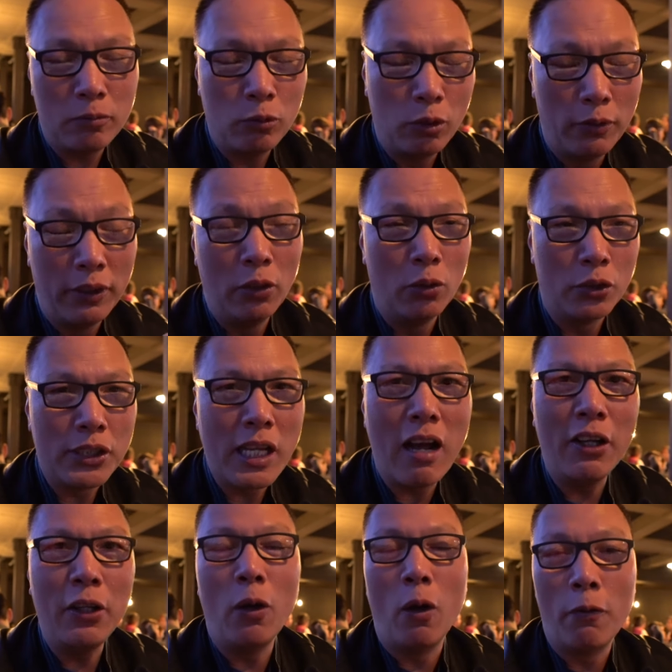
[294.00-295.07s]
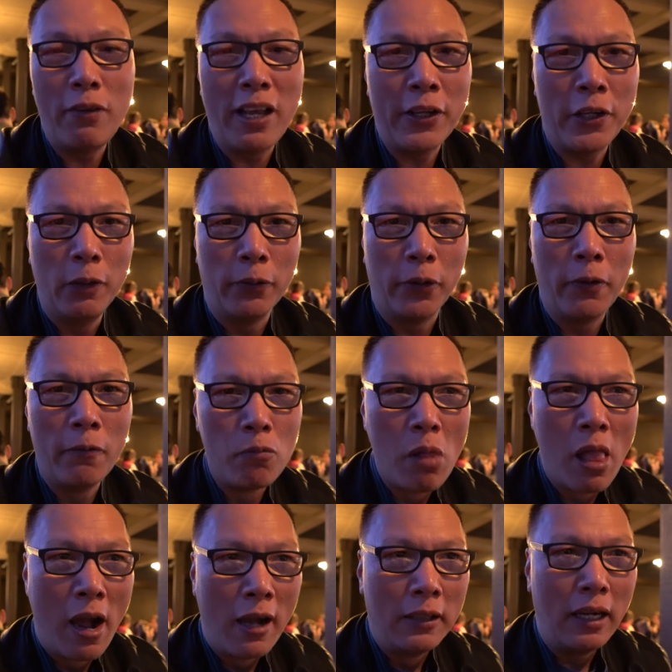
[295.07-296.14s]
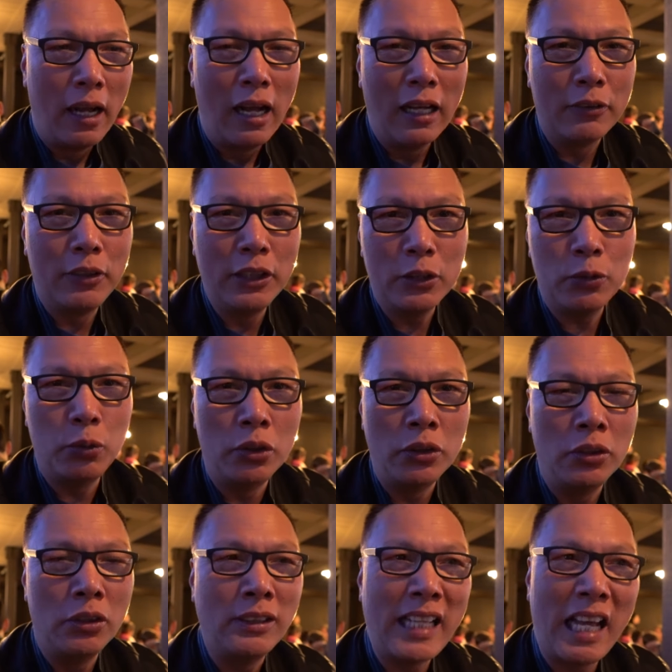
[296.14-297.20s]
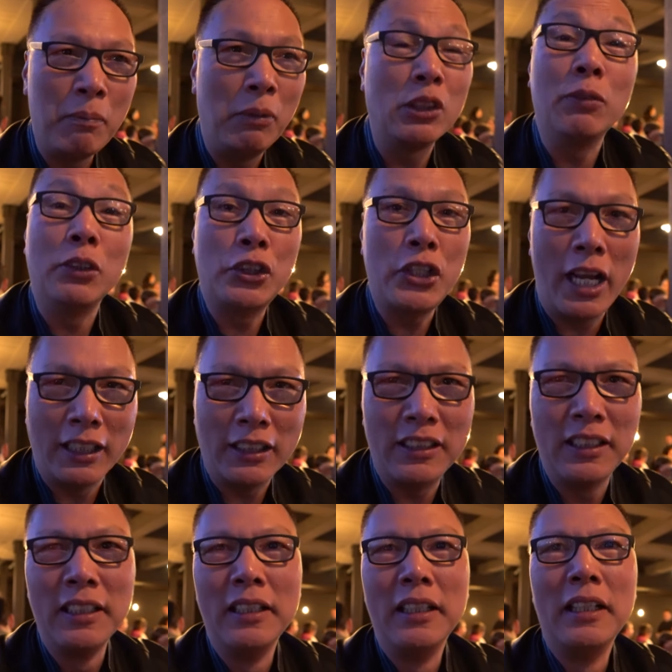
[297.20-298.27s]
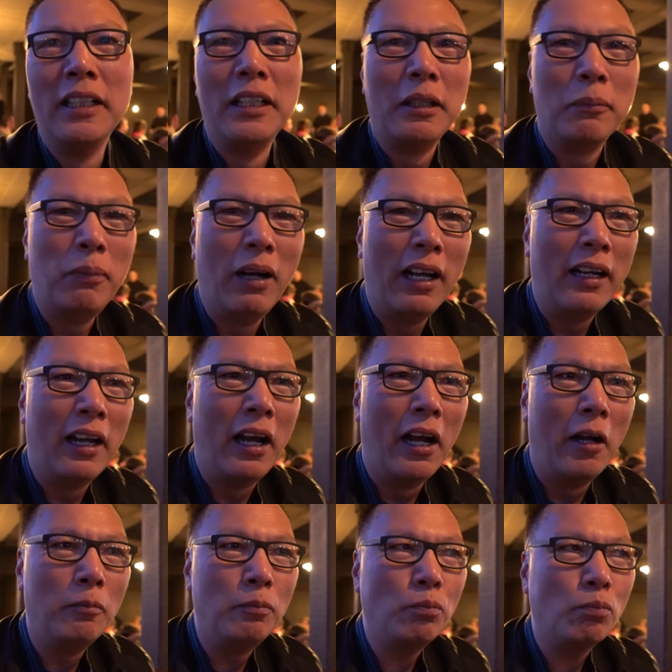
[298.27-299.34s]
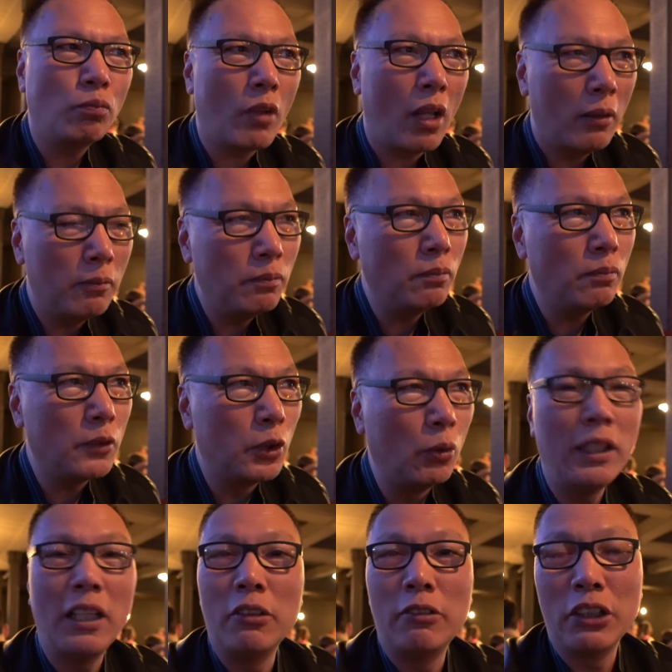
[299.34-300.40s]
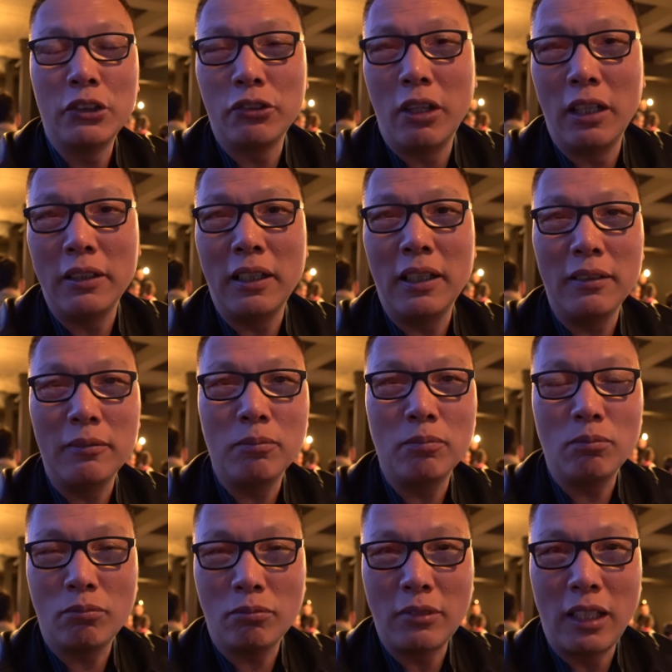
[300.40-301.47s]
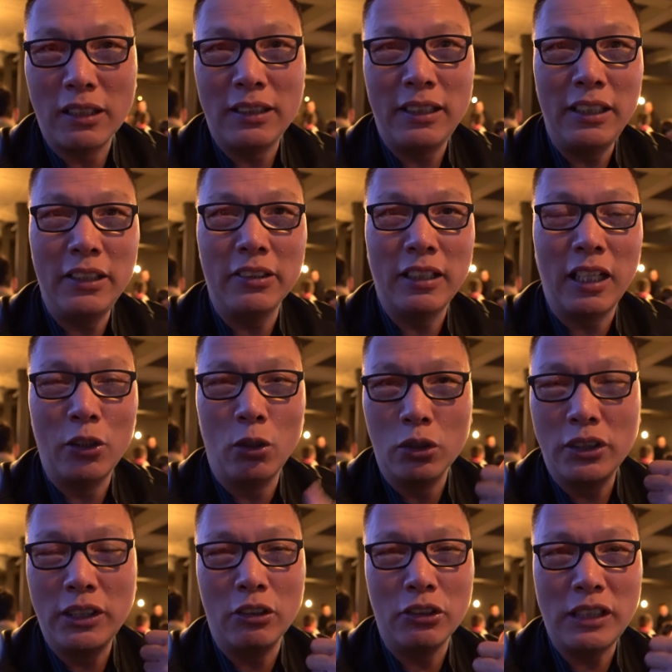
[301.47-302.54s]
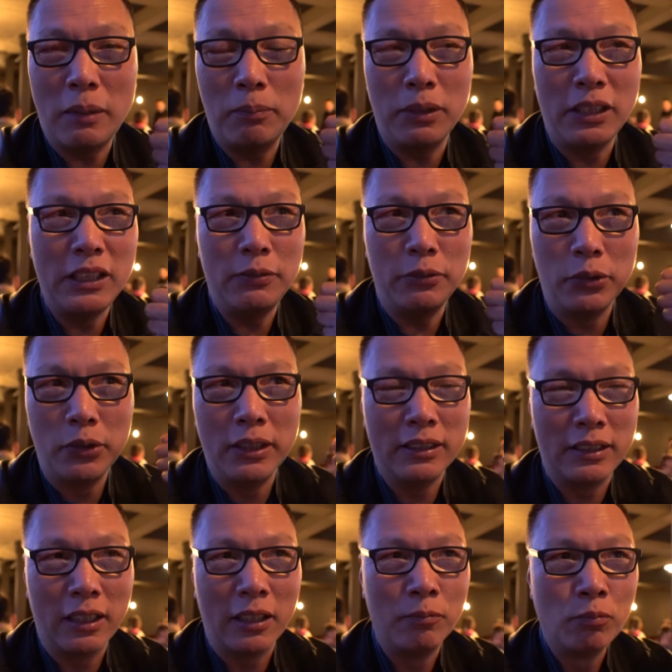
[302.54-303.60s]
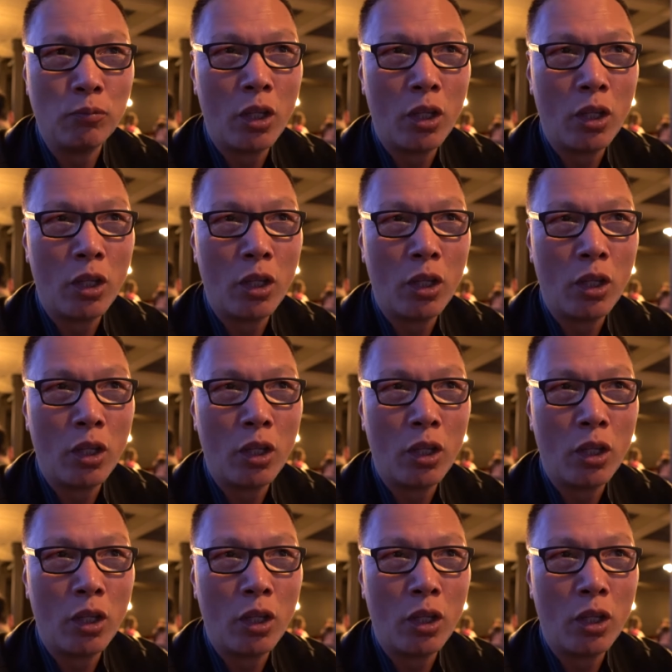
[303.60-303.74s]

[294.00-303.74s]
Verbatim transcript: within Orange County or Vancouver, uh, this wouldn't stand much of a chance. But uh, the only other restaurant that's here that I know sells Japanese food is uh,